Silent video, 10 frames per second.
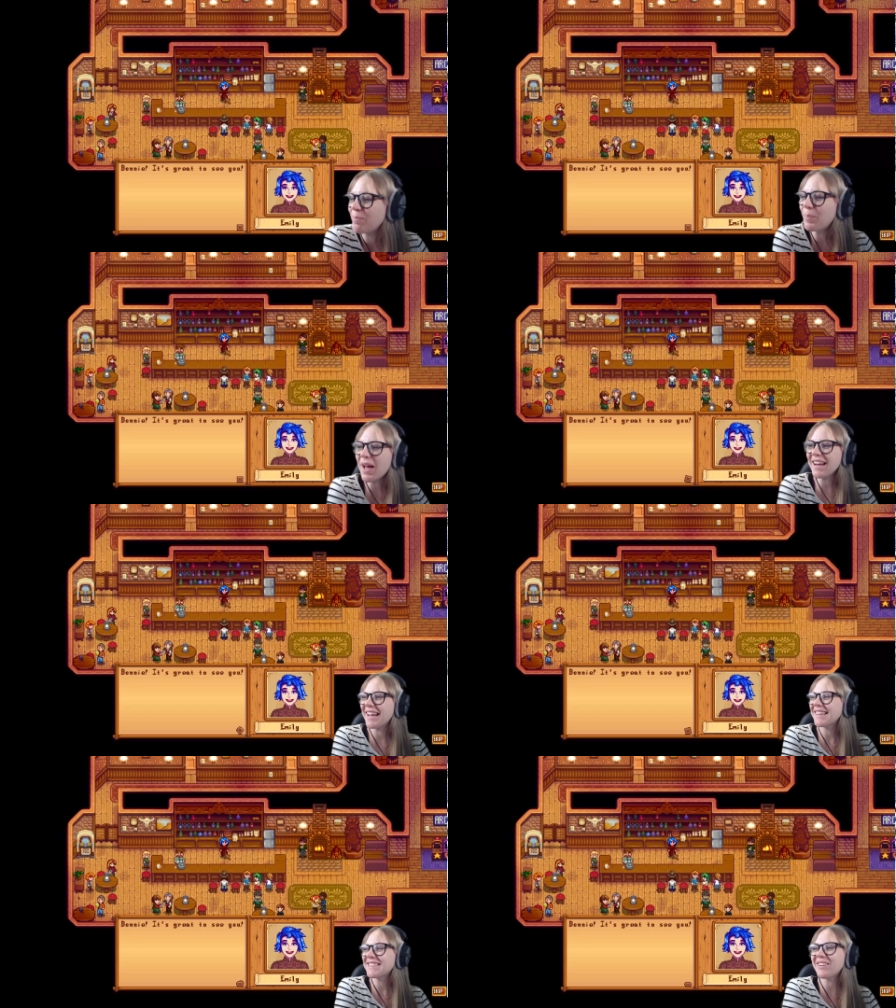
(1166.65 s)

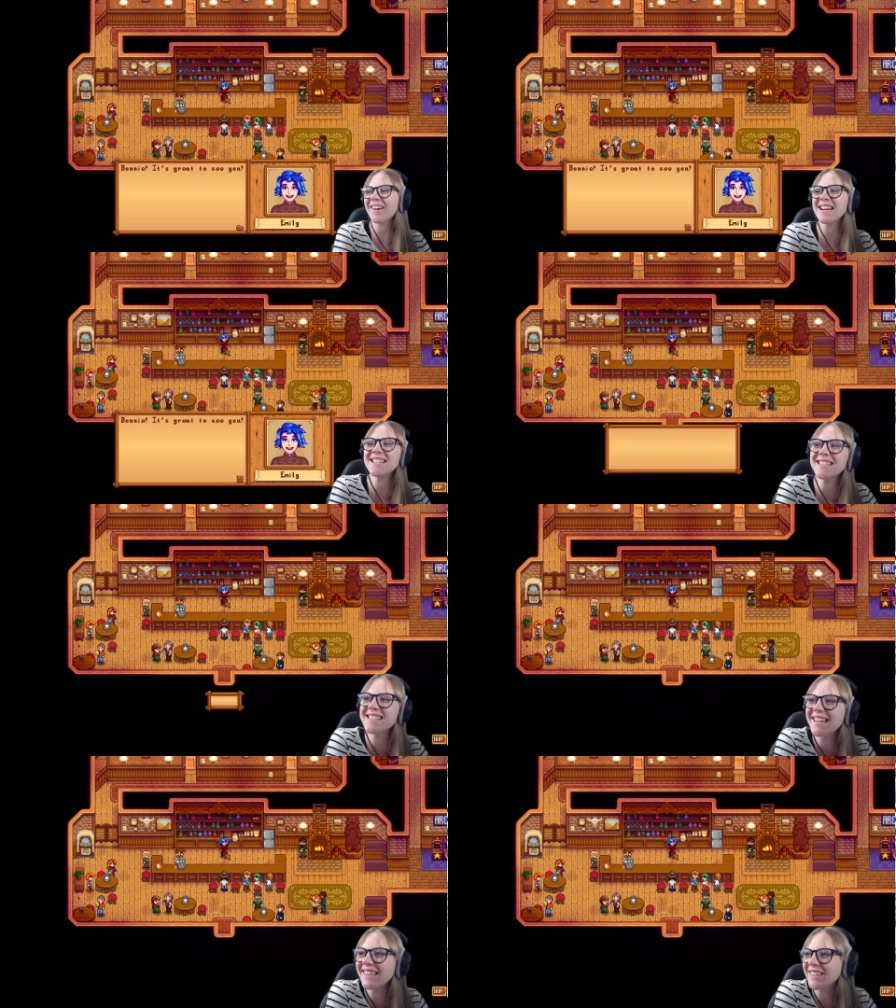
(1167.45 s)
Bonnie, it's great to
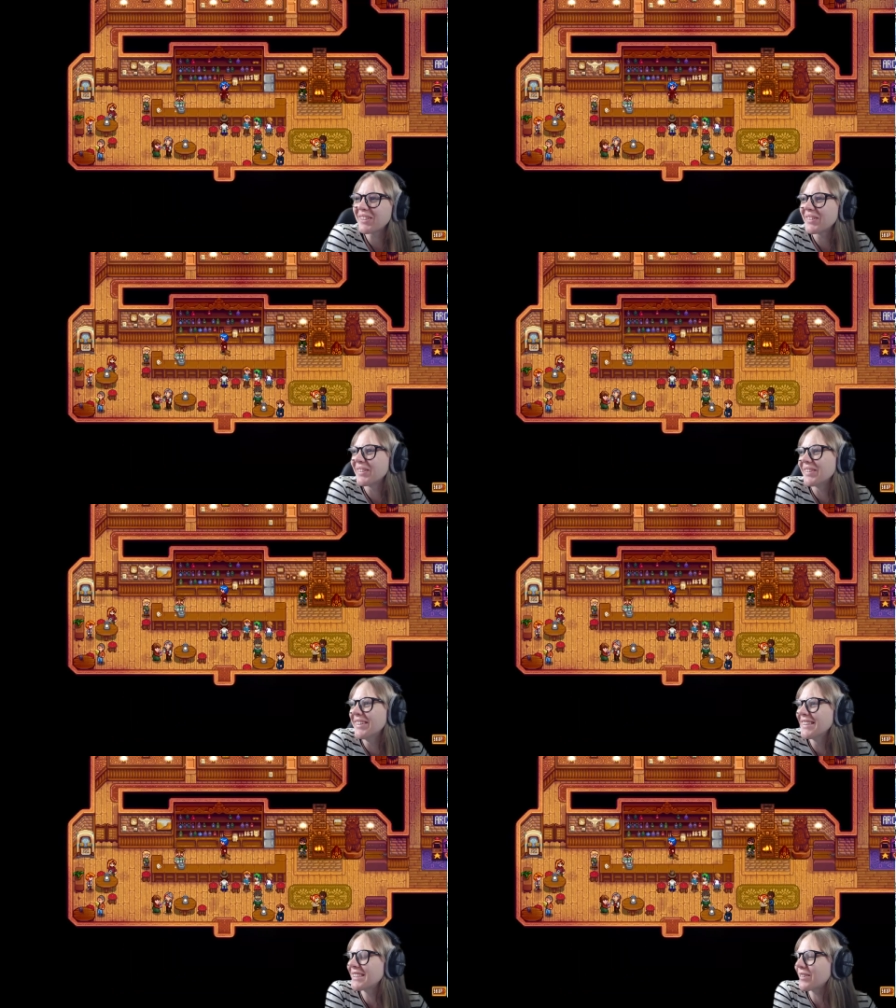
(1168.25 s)
see
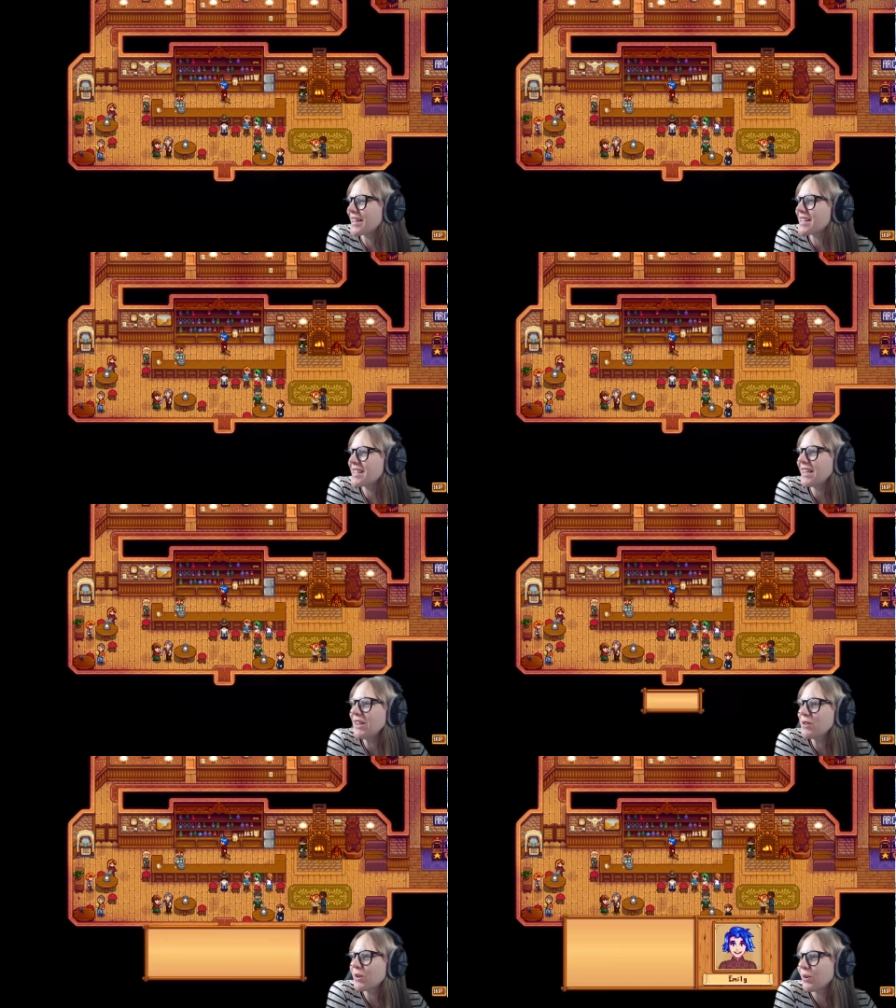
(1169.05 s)
you! It's great to see
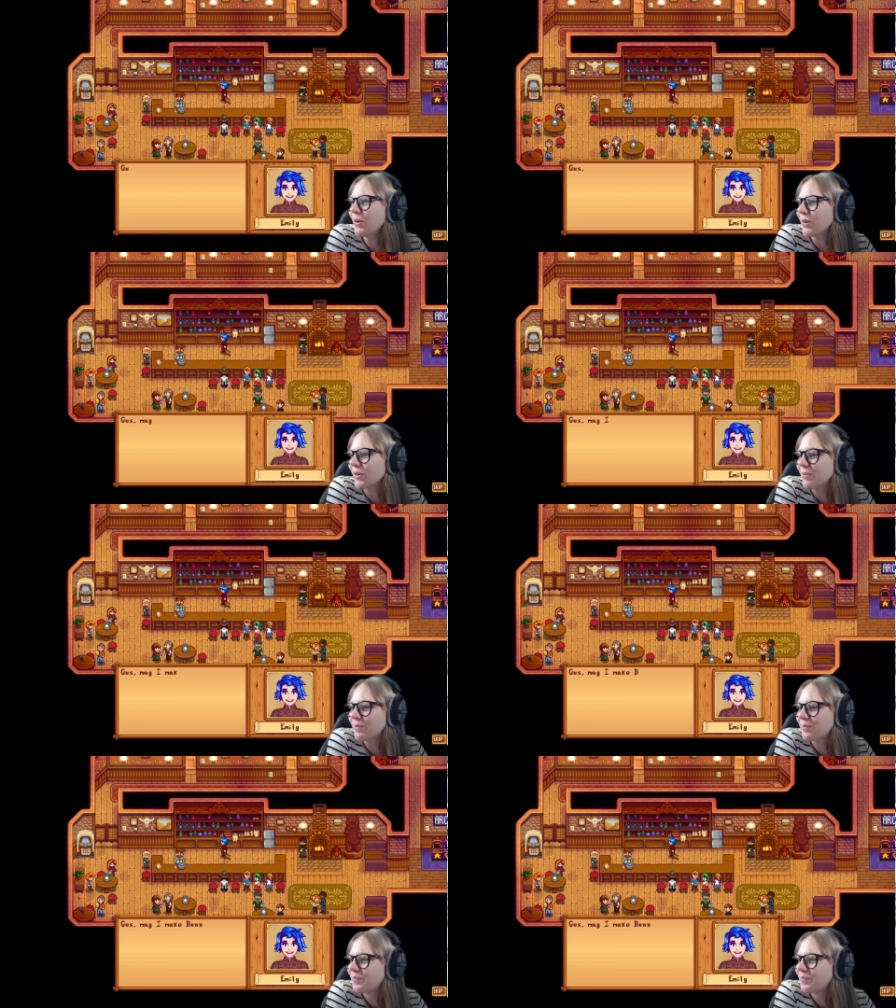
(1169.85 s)
you too.